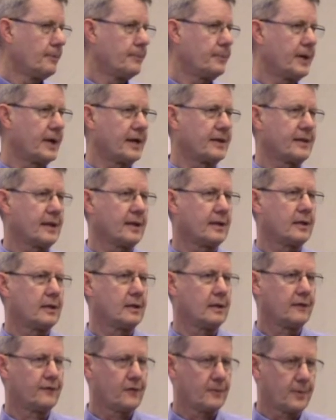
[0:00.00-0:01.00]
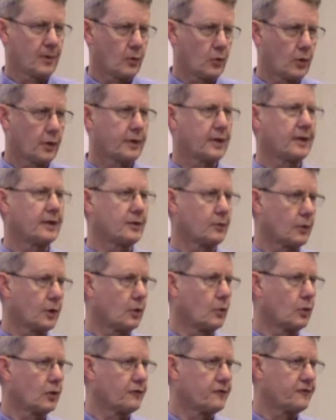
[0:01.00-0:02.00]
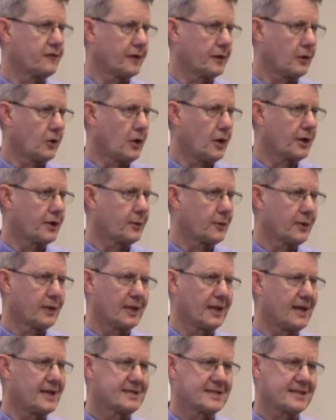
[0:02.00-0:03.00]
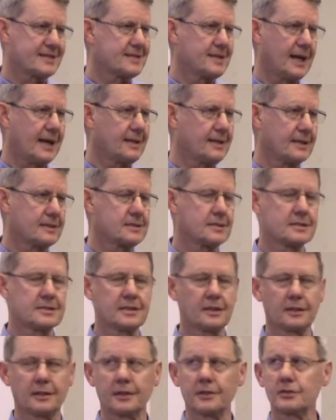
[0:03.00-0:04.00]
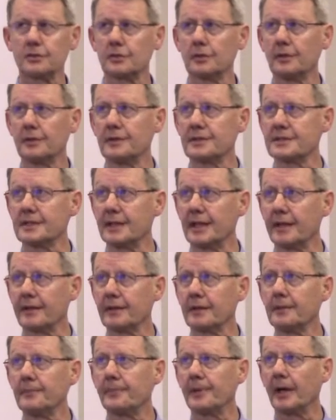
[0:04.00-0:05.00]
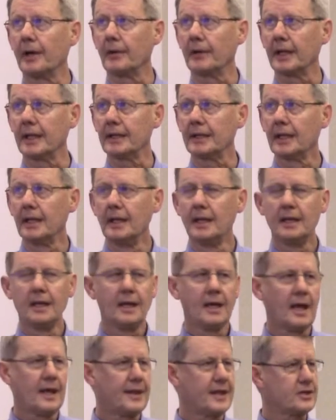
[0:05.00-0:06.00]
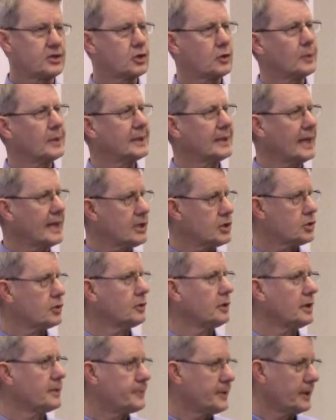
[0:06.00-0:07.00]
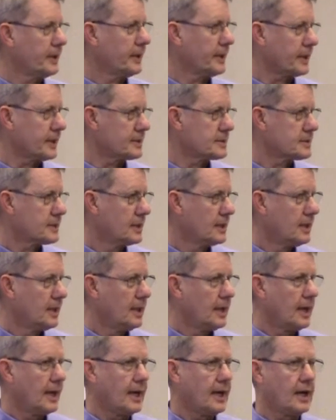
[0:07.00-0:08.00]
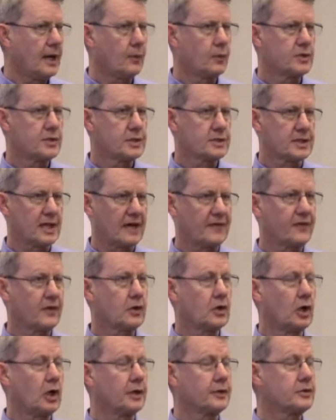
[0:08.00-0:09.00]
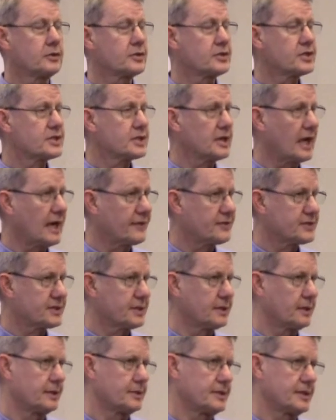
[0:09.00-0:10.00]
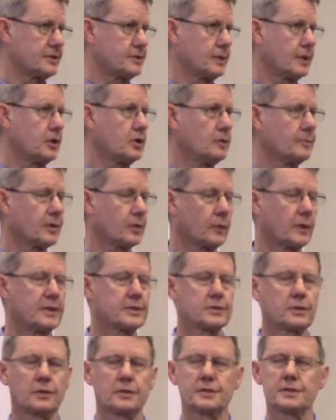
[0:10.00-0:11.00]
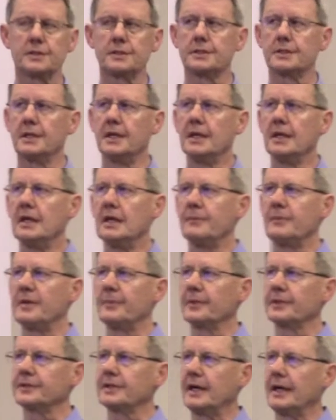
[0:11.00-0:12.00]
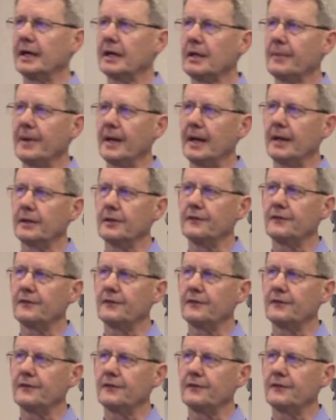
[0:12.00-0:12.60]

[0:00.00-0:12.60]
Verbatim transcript: But I think if you've been working in the real world for very long, you realize that's not necessarily true. There's another component, and that's your relational abilities, uh, which is often called your soft skills. That's what human resources people talk about.